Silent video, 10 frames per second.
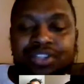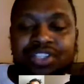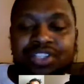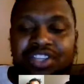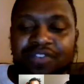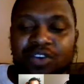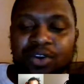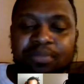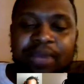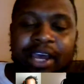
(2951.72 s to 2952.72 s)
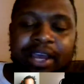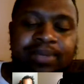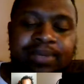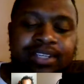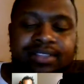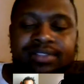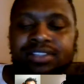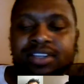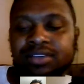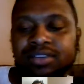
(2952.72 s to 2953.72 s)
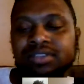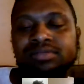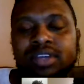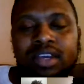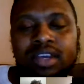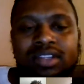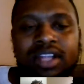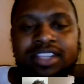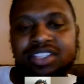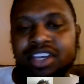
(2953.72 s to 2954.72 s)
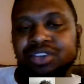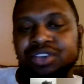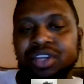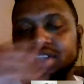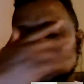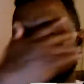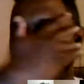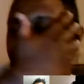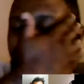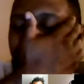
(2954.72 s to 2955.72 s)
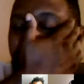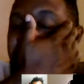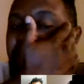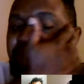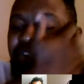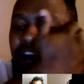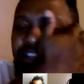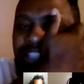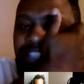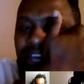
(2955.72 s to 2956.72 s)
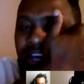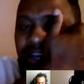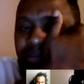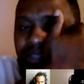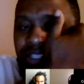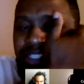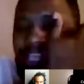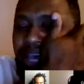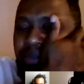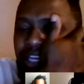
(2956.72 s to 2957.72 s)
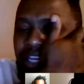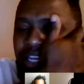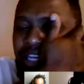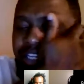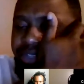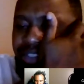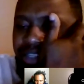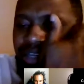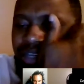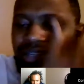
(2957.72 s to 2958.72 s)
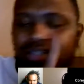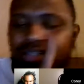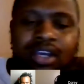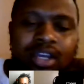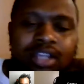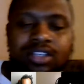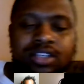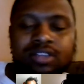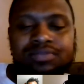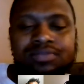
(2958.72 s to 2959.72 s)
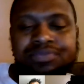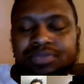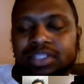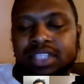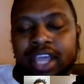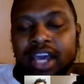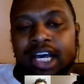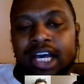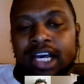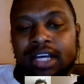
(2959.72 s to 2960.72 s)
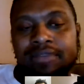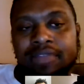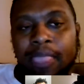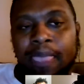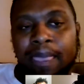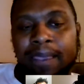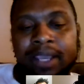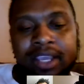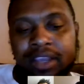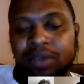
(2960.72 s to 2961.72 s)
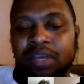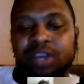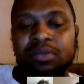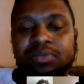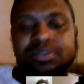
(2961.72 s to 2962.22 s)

a tough quarterback, but like I said, you can't be Father Time, and he's had many injuries. So yeah, him